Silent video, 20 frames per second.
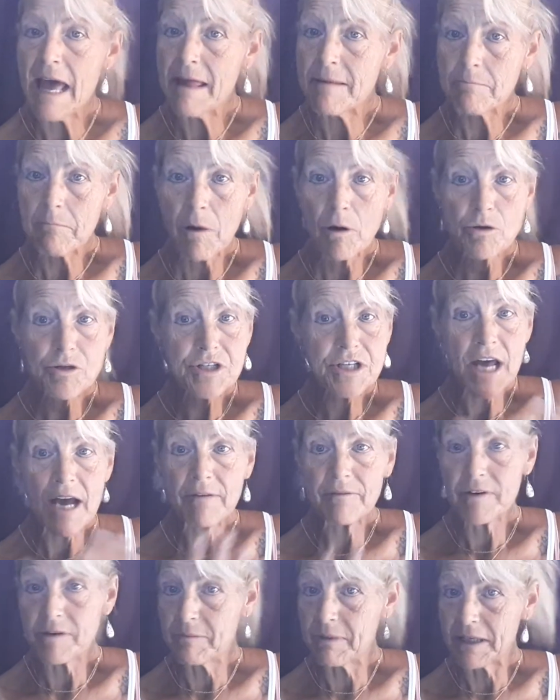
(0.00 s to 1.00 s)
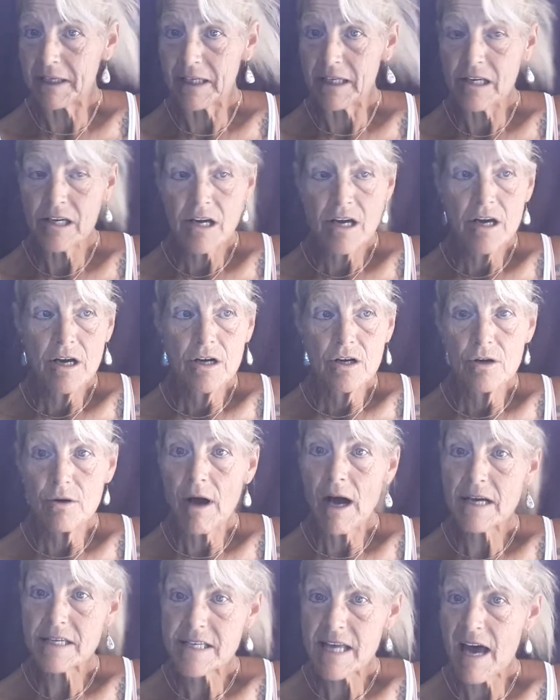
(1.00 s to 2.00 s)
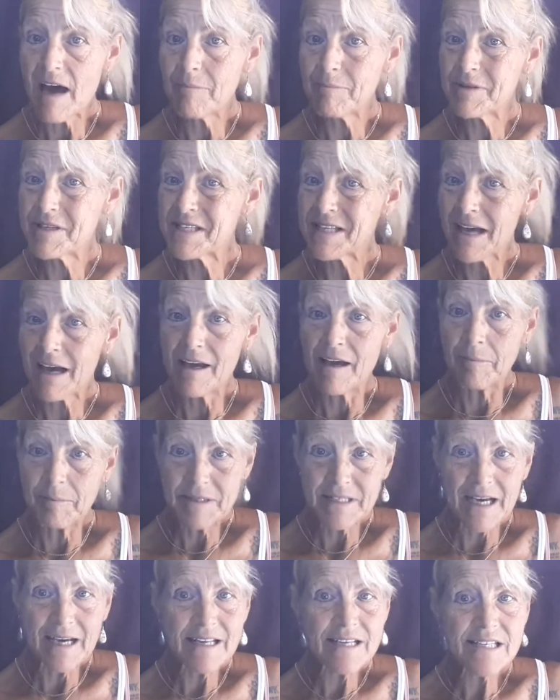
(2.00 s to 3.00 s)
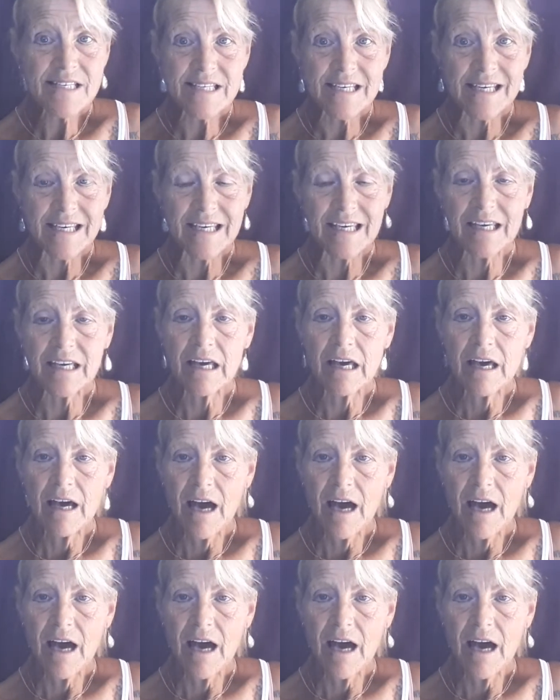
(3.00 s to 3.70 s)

and most everybody who has hepatitis C